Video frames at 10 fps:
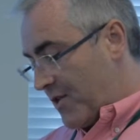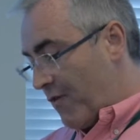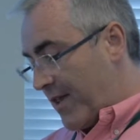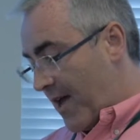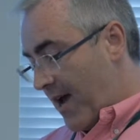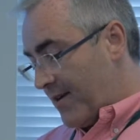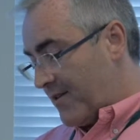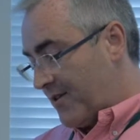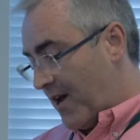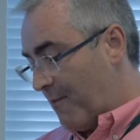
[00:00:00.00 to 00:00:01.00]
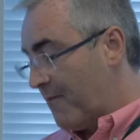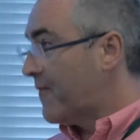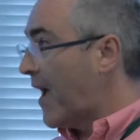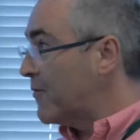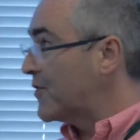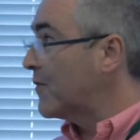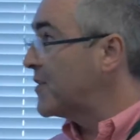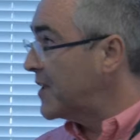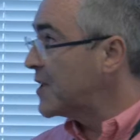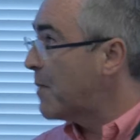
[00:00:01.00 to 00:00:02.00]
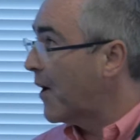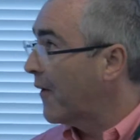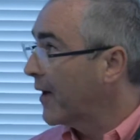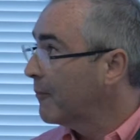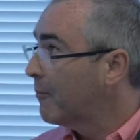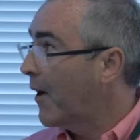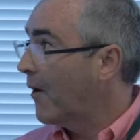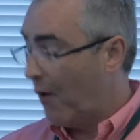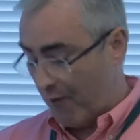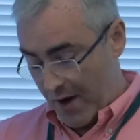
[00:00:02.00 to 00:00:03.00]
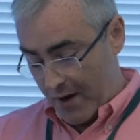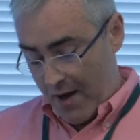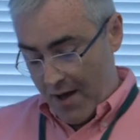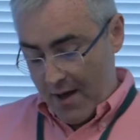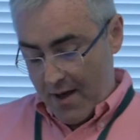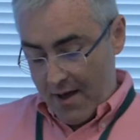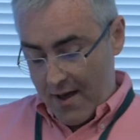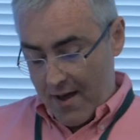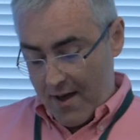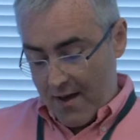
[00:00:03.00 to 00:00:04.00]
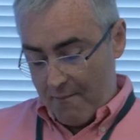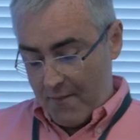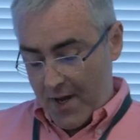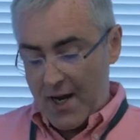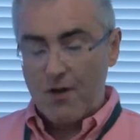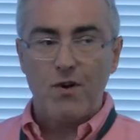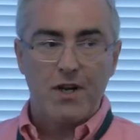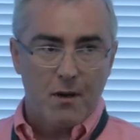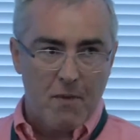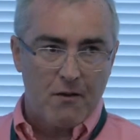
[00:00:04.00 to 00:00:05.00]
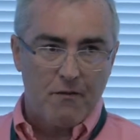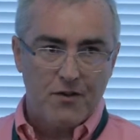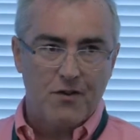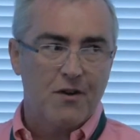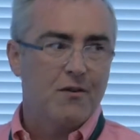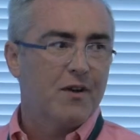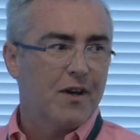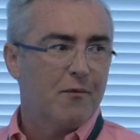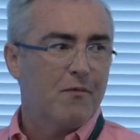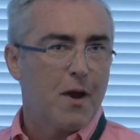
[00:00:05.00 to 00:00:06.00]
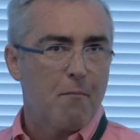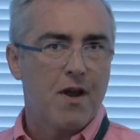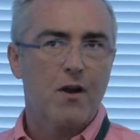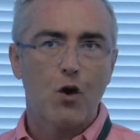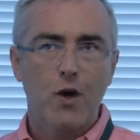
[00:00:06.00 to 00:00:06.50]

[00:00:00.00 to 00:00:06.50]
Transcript: I read that. That was obviously the inspiring part of it, and then reading the manifesto then meant,